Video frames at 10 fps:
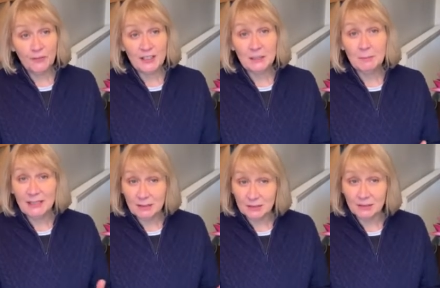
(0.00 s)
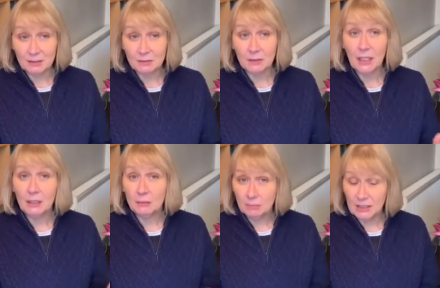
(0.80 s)
Fanny Mendelssohn,
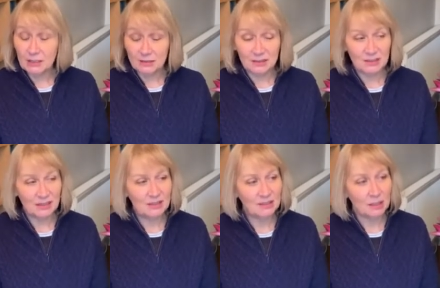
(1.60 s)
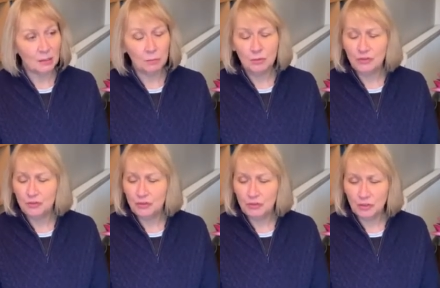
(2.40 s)
Mendelssohn's sister,
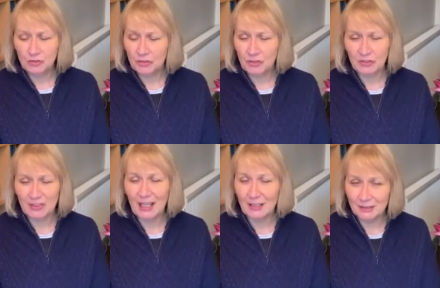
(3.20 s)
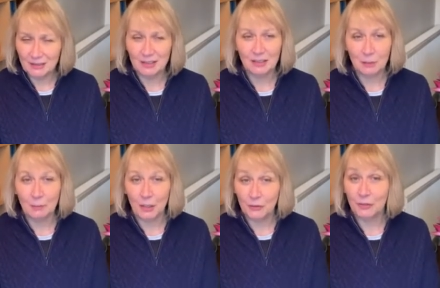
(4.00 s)
was just as talented a
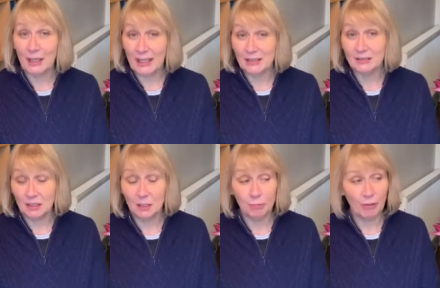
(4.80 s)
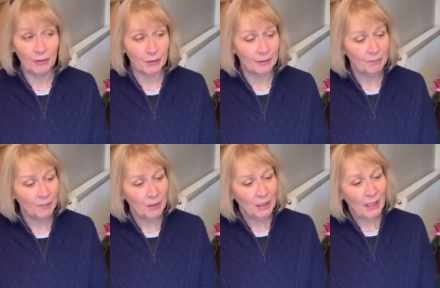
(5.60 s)
composer as her brother.
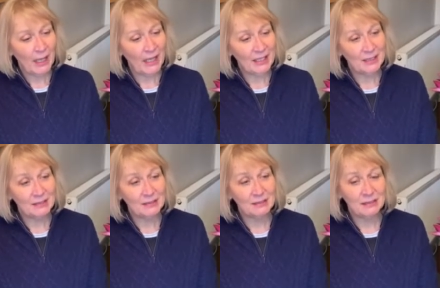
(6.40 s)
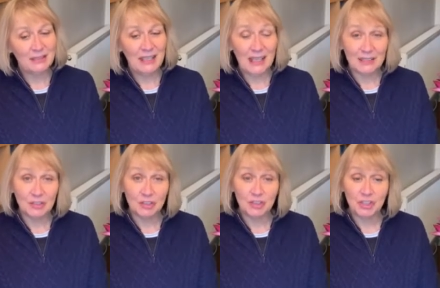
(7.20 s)
And
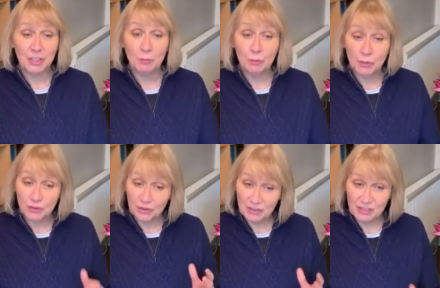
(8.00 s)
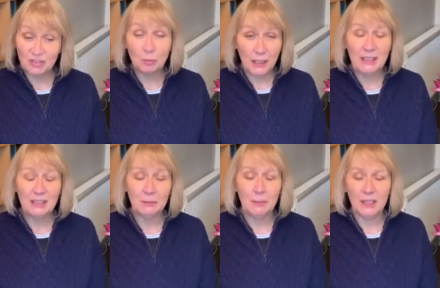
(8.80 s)
yet she was
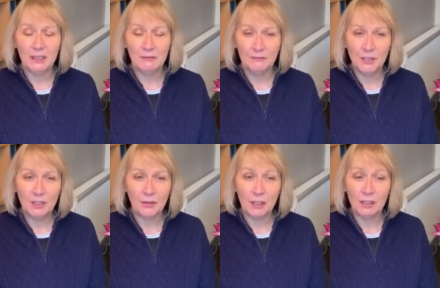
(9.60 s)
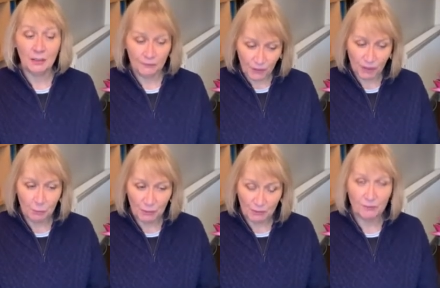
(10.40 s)
dissuaded by her father. Her
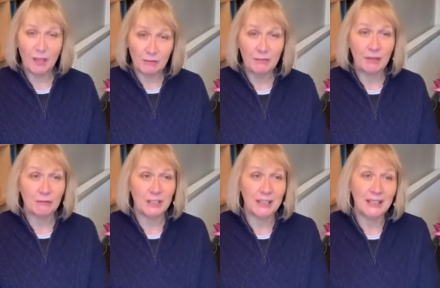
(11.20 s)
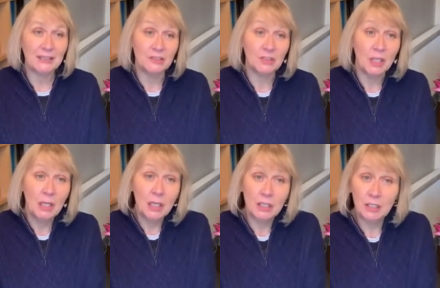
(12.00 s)
father was very, very against
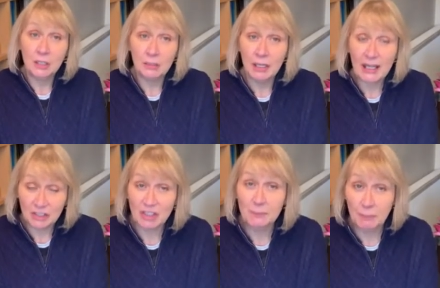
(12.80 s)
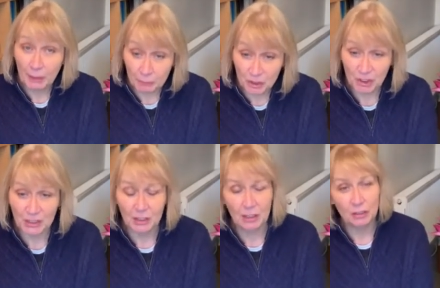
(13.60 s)
her actually
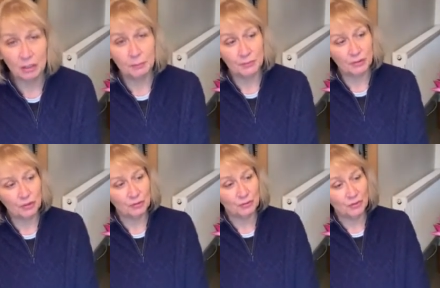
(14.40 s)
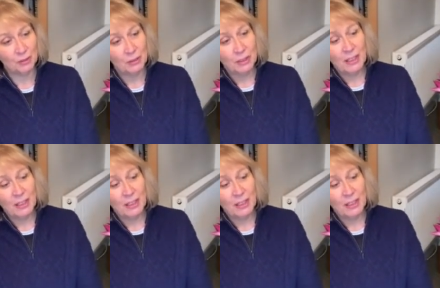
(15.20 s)
publishing her compositions.